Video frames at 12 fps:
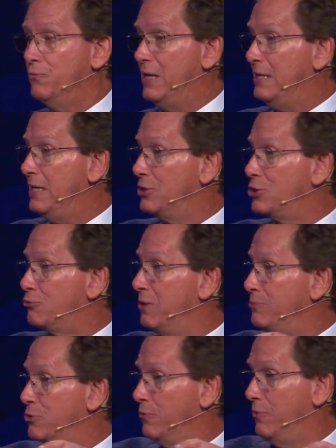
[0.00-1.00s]
written in a
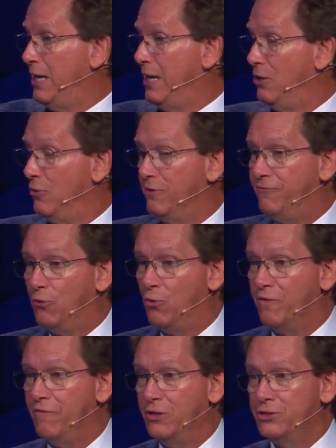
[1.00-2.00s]
scripture ring on the
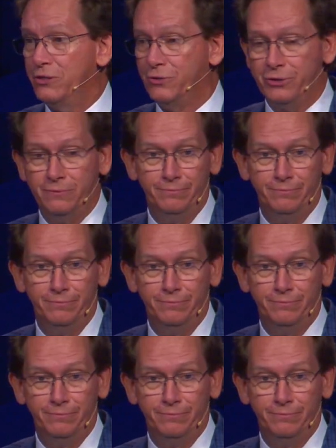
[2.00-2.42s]
floor of our church.